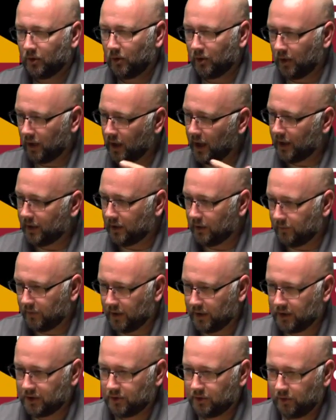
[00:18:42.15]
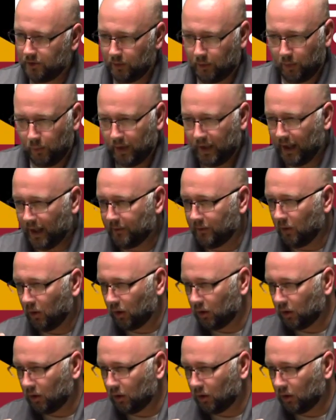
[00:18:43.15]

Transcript: on a lot of different issues. We've had